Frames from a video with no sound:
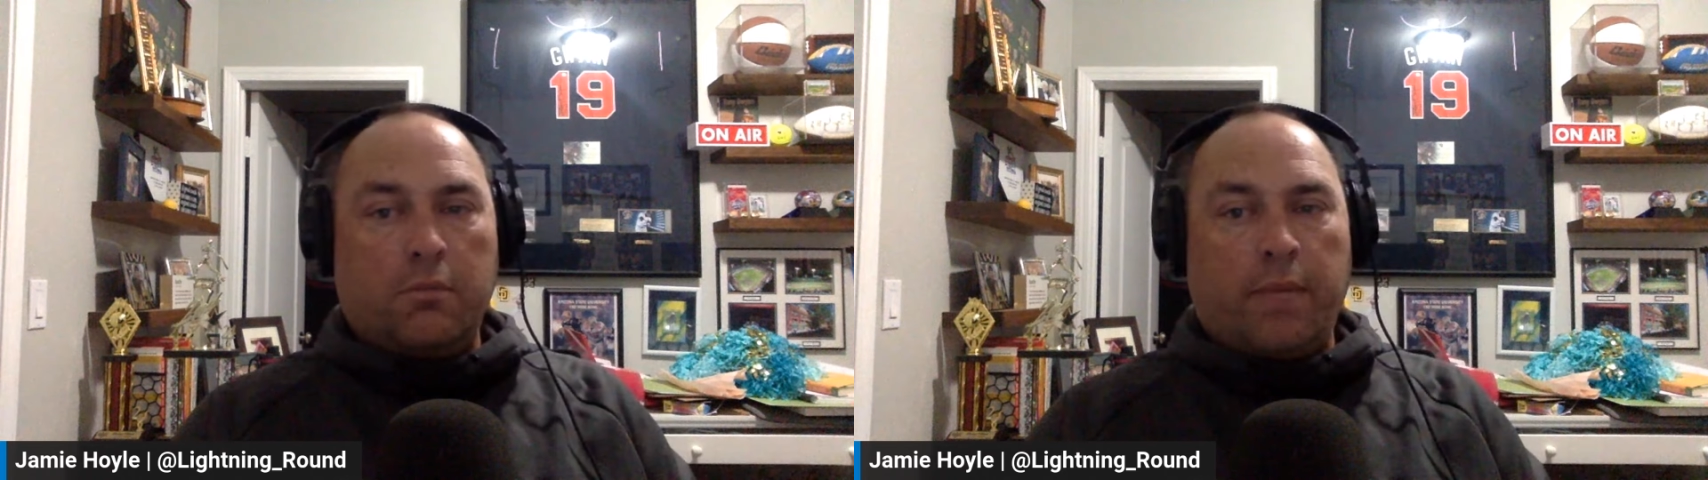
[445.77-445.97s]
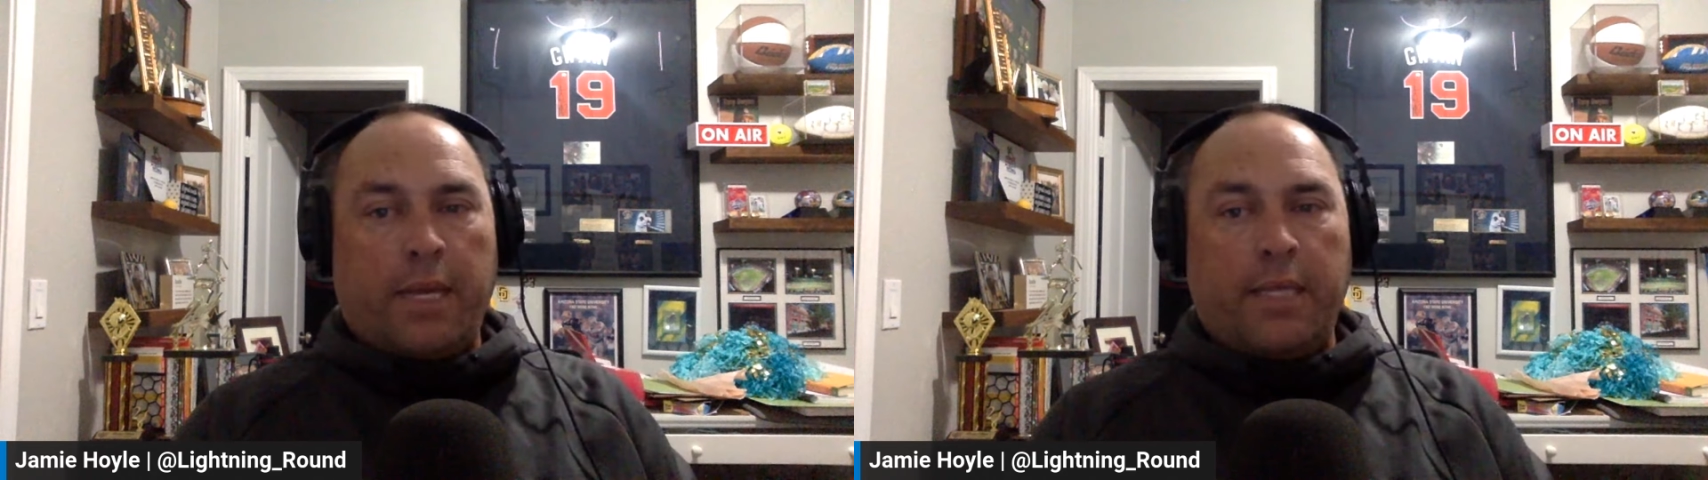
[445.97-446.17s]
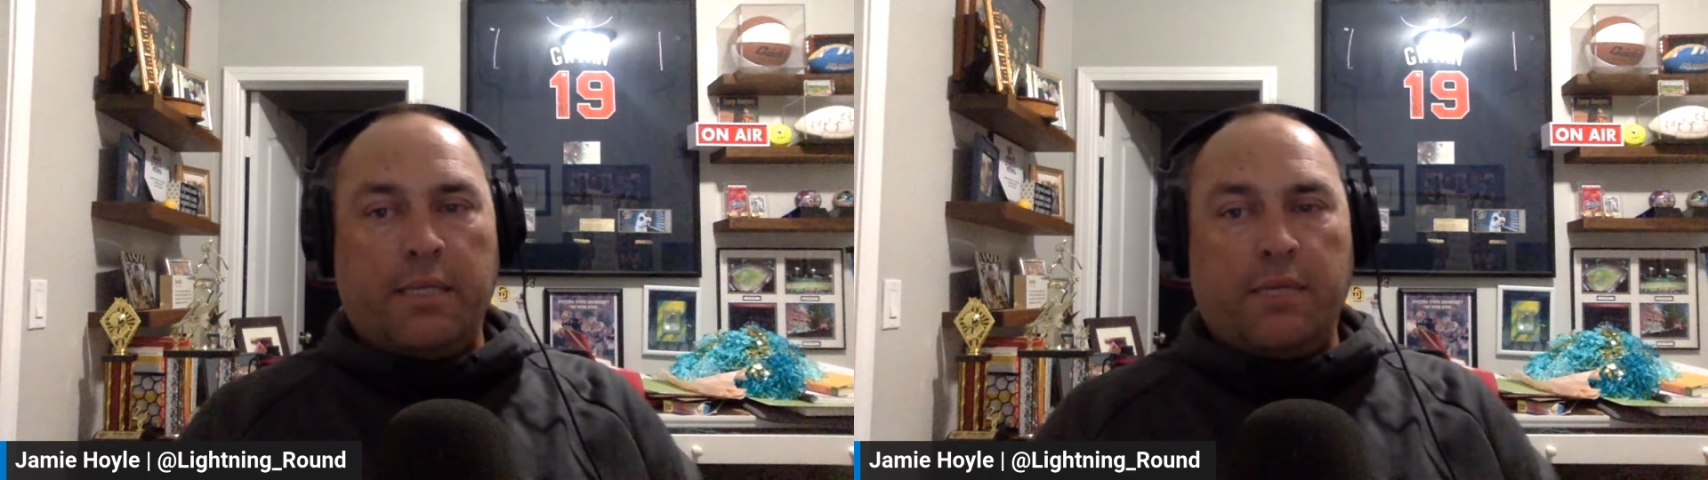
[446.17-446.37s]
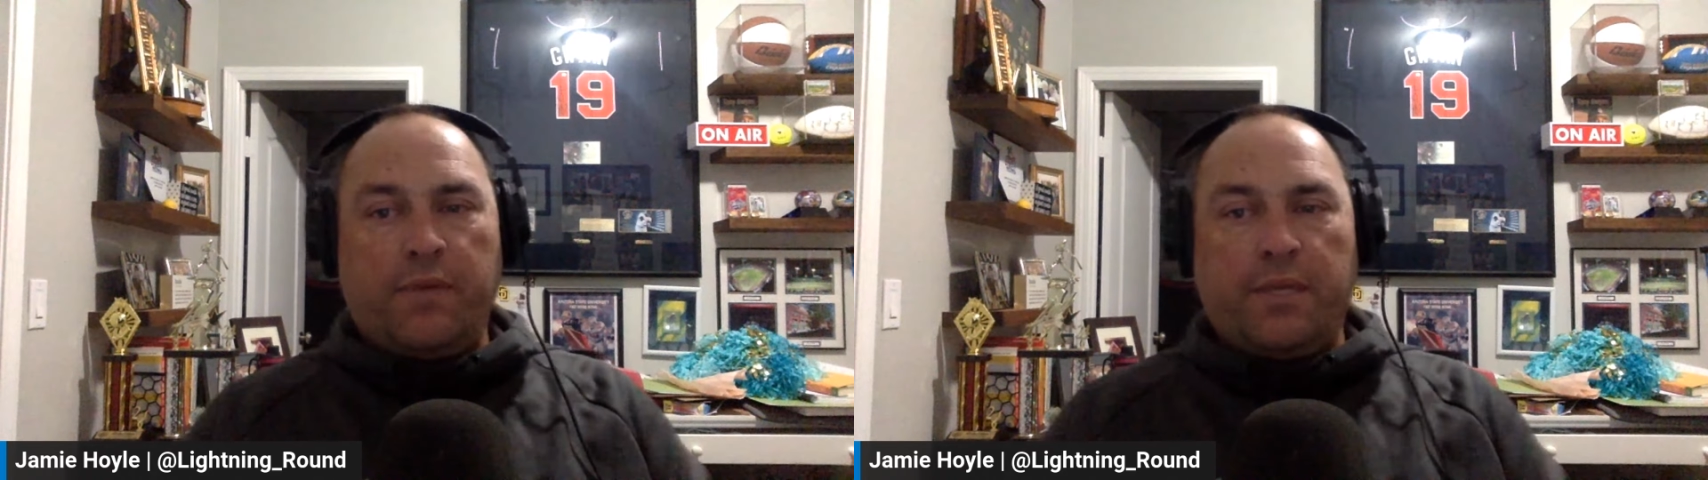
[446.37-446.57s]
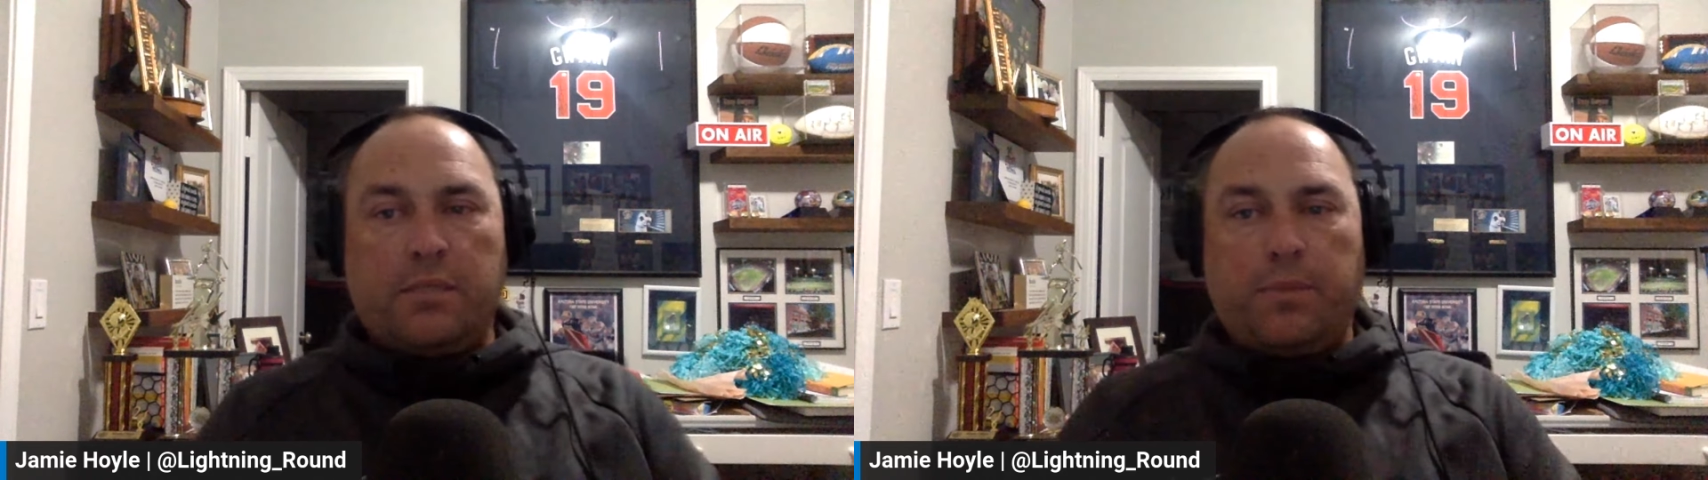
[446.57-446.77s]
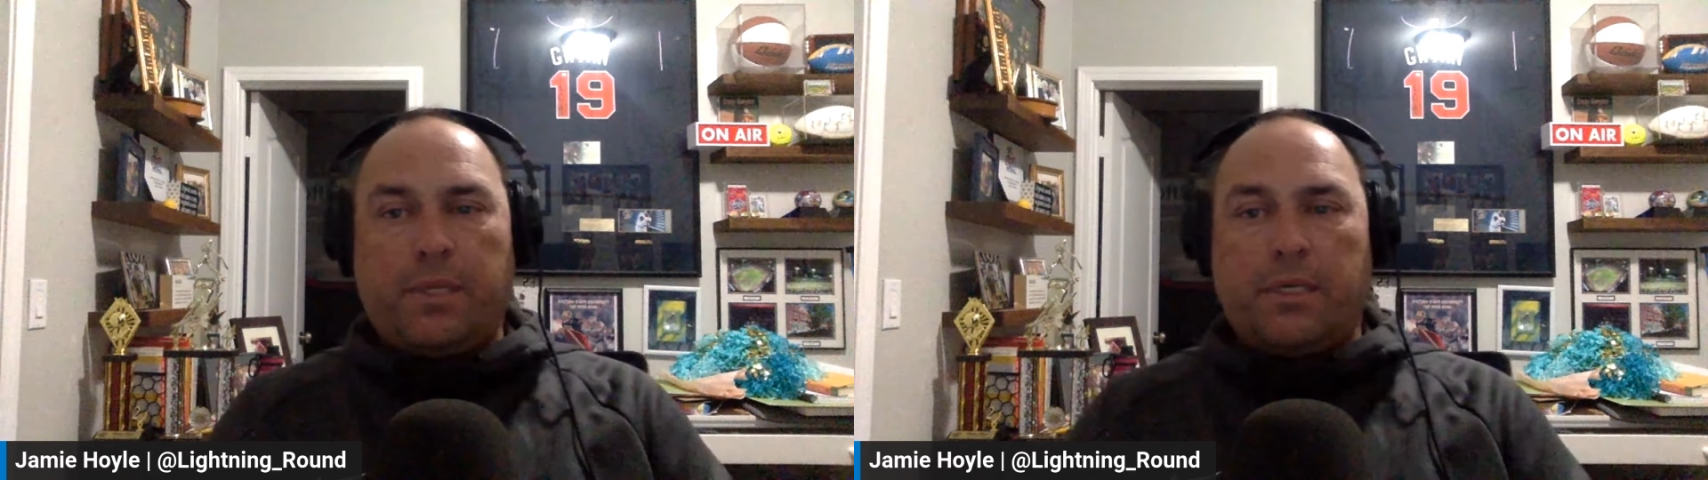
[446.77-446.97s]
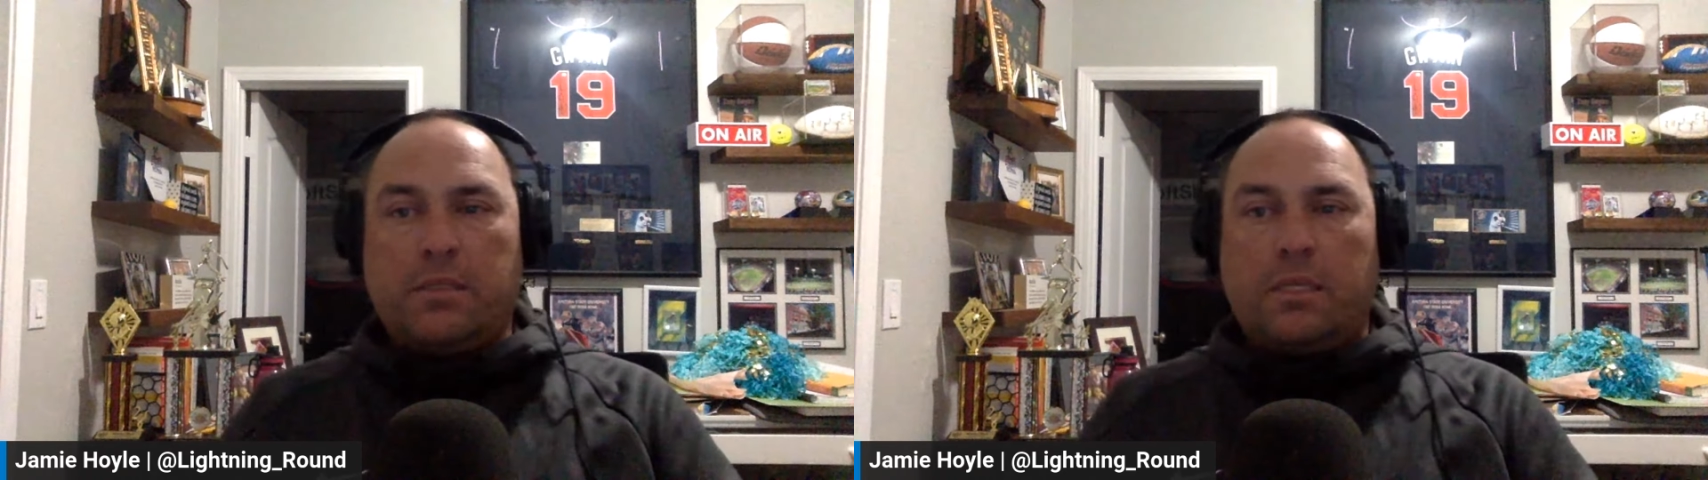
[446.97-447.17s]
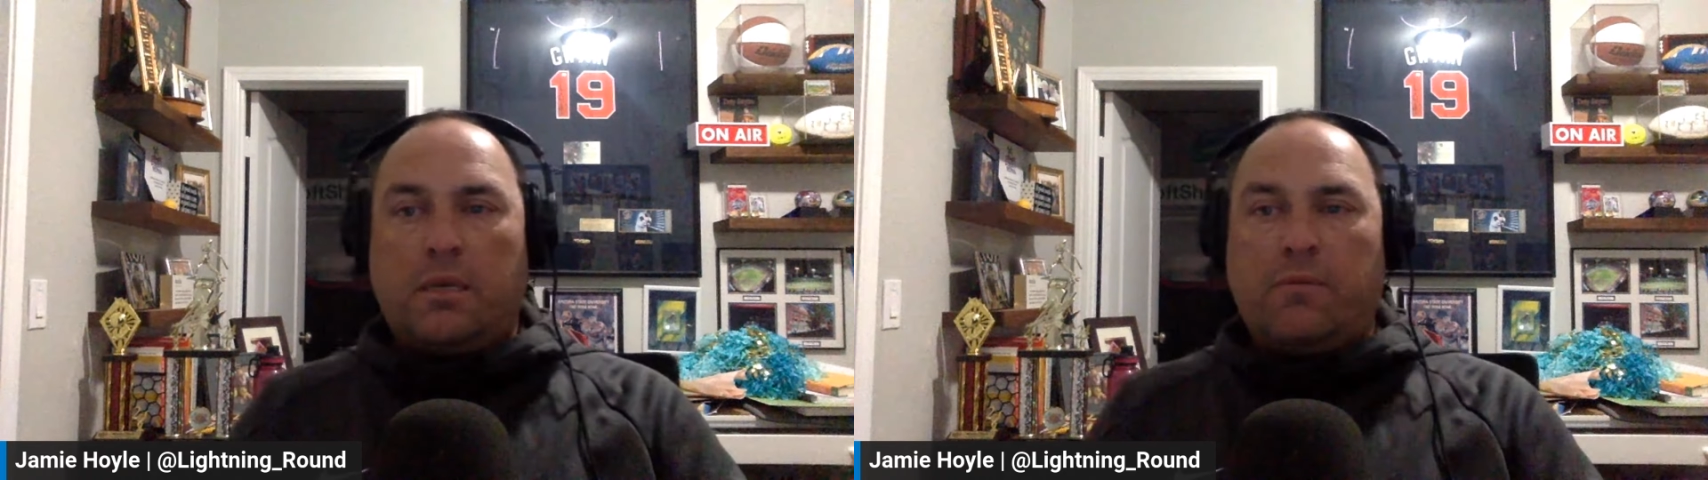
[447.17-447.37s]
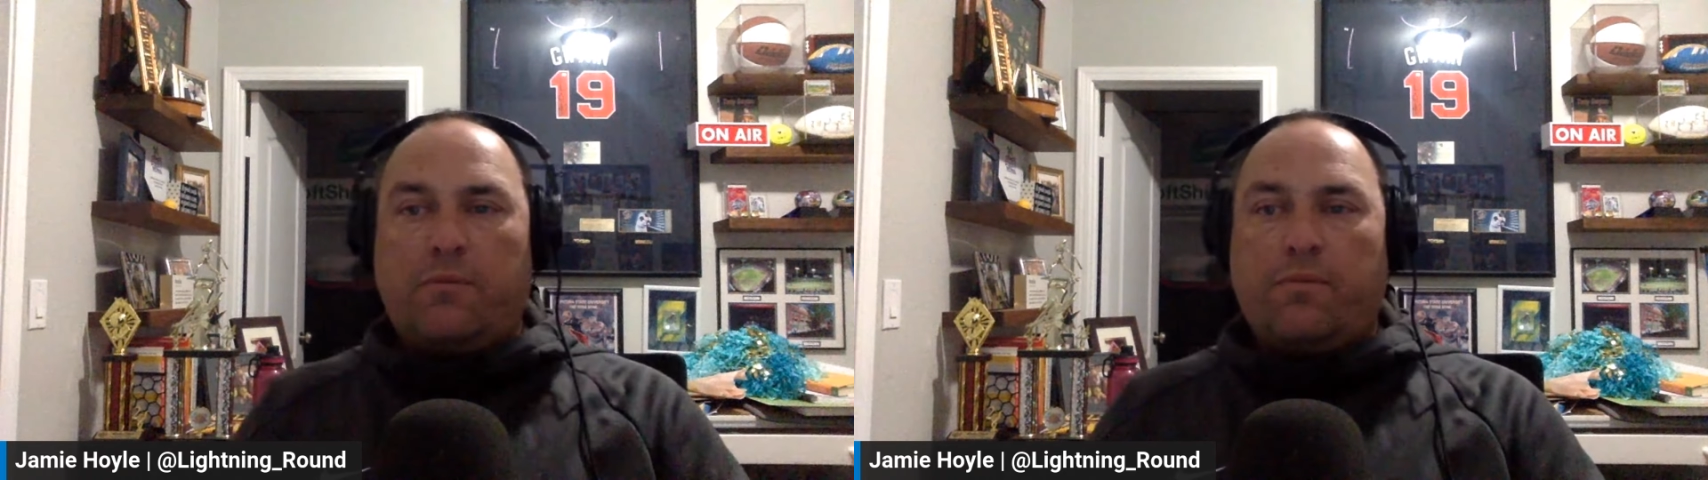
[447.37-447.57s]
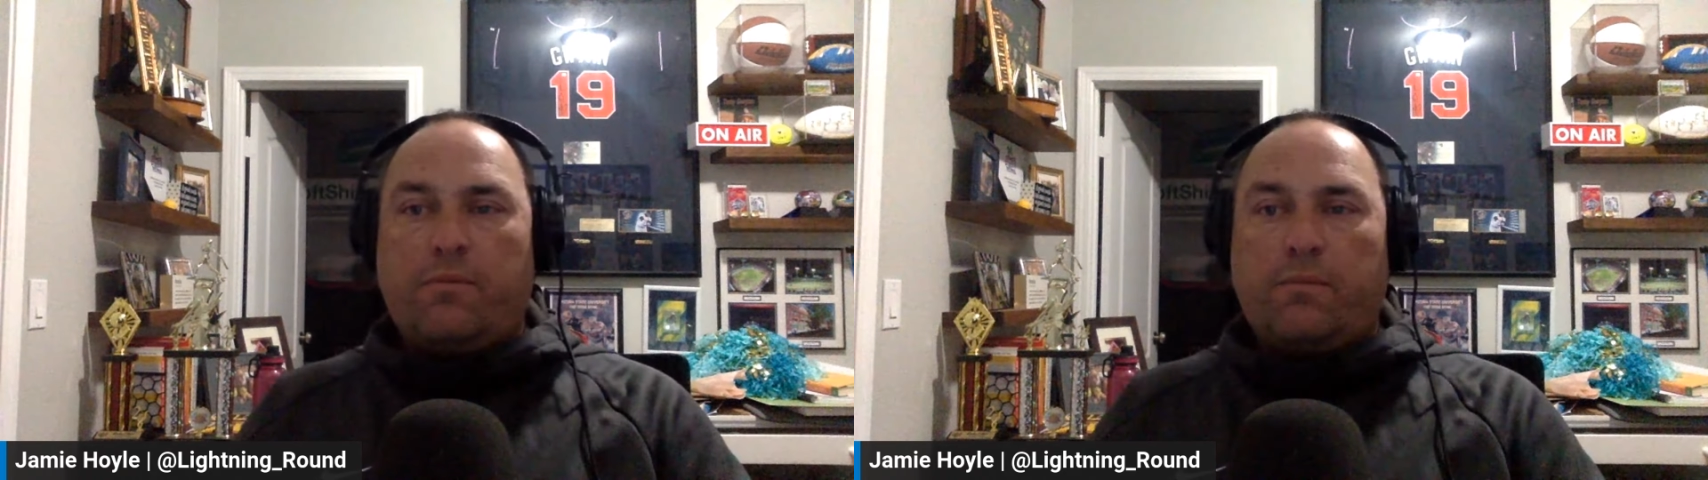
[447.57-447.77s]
man defense, because if